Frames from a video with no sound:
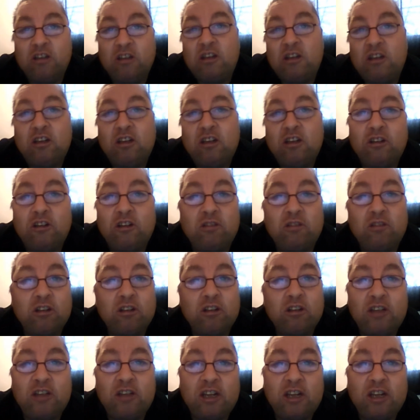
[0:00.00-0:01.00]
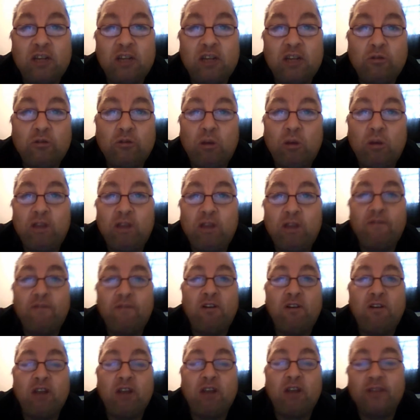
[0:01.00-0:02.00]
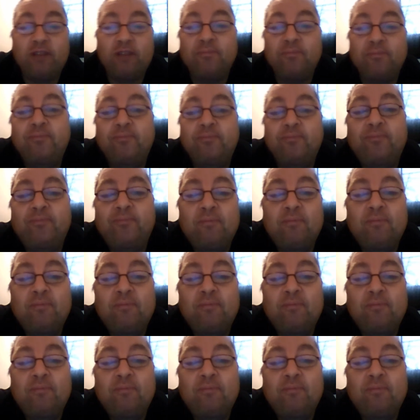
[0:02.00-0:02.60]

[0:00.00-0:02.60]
Instead, they showed that the kidney was working fine.